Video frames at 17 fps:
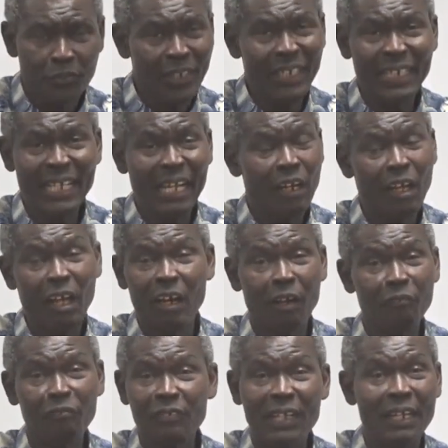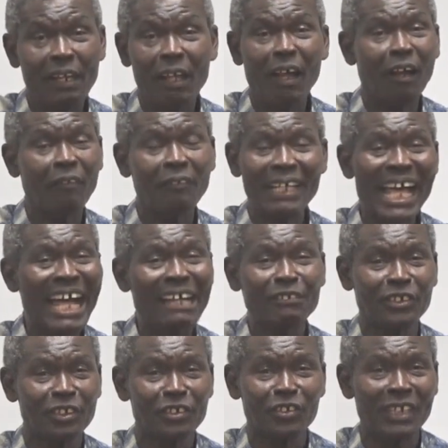Prayed a lot of
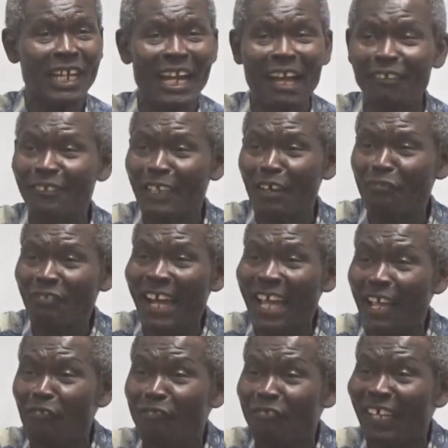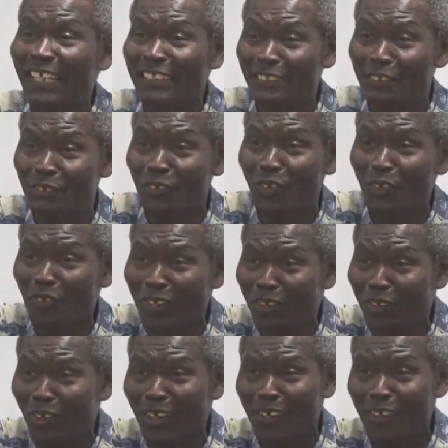houses around the fire fell. You know,
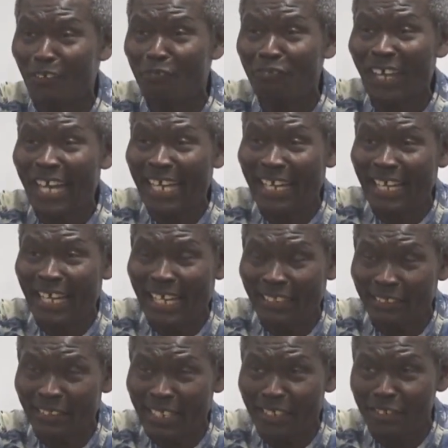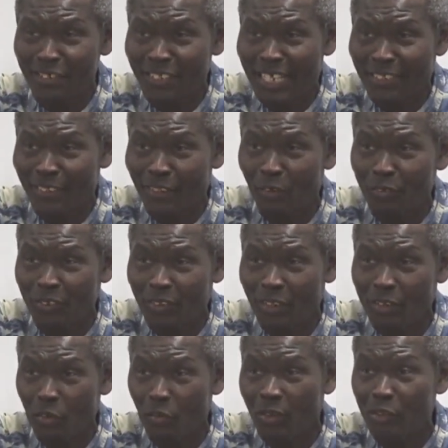were caught on fire and instead
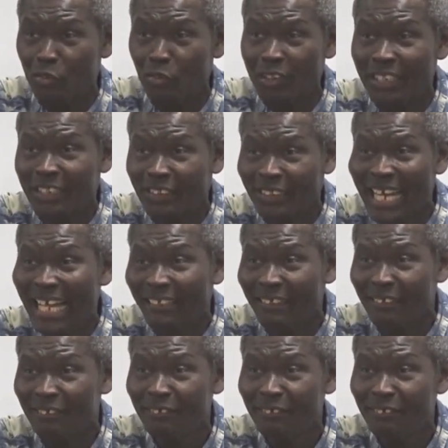they were doing crack.